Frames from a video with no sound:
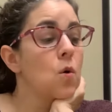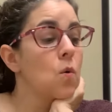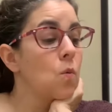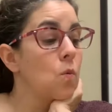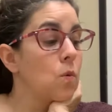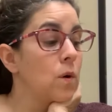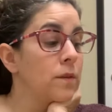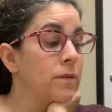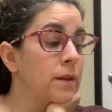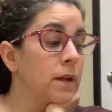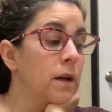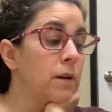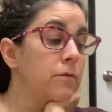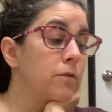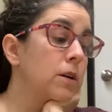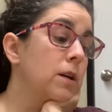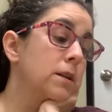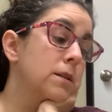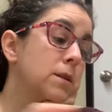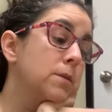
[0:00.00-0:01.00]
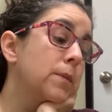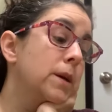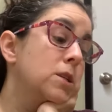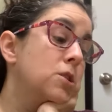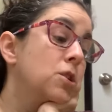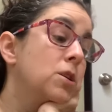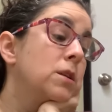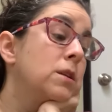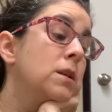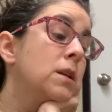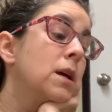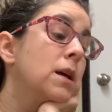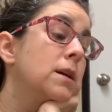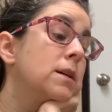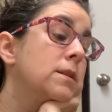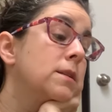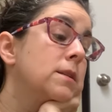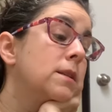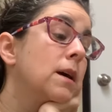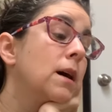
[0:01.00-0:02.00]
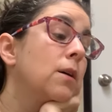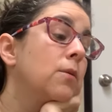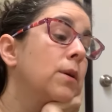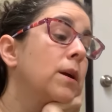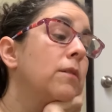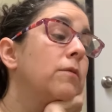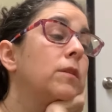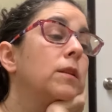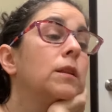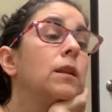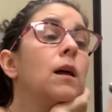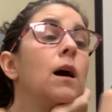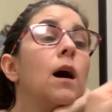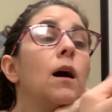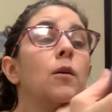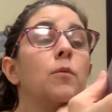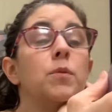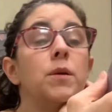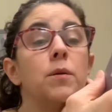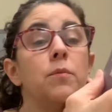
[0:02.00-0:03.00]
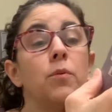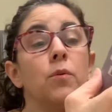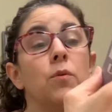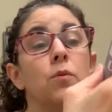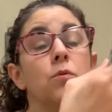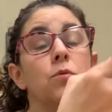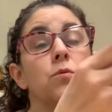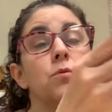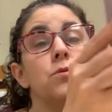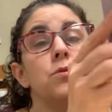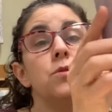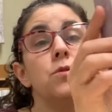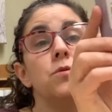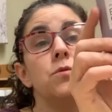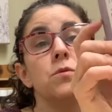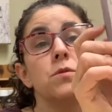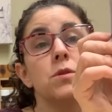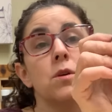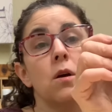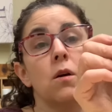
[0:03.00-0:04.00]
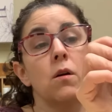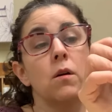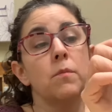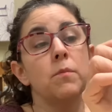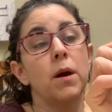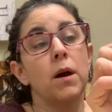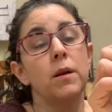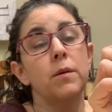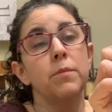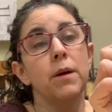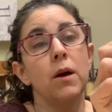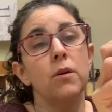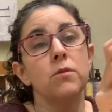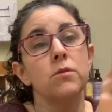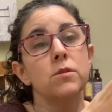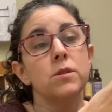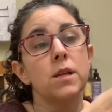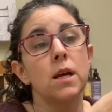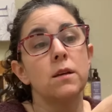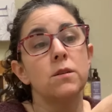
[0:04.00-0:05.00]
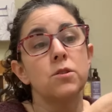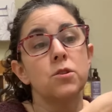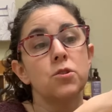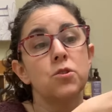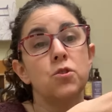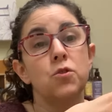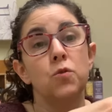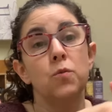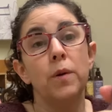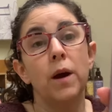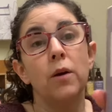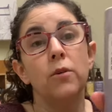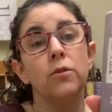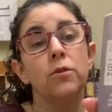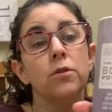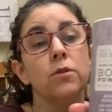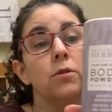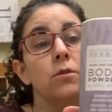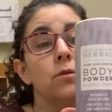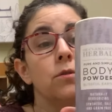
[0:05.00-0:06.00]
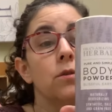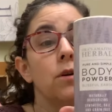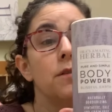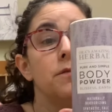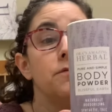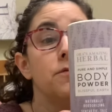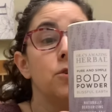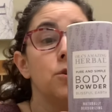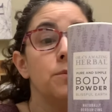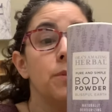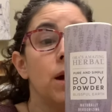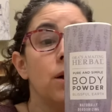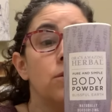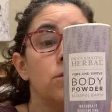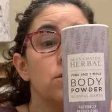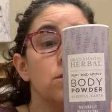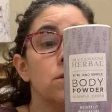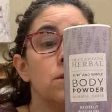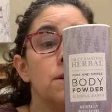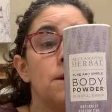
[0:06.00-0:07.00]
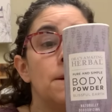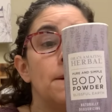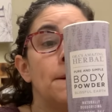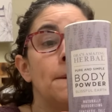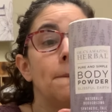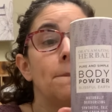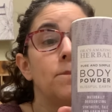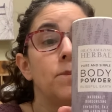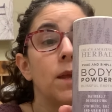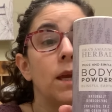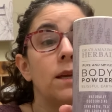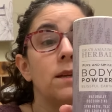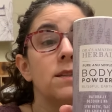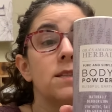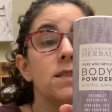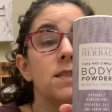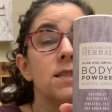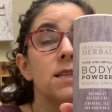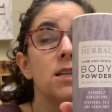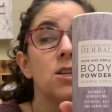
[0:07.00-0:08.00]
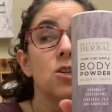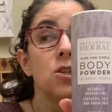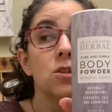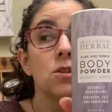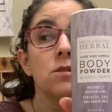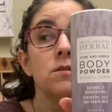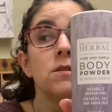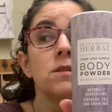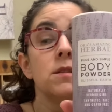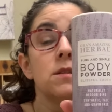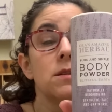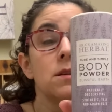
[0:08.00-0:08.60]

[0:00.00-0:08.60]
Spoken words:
One thing I forgot to mention is that we have a lot of people who use our body powders as a shoe powder, a foot powder, like in sneakers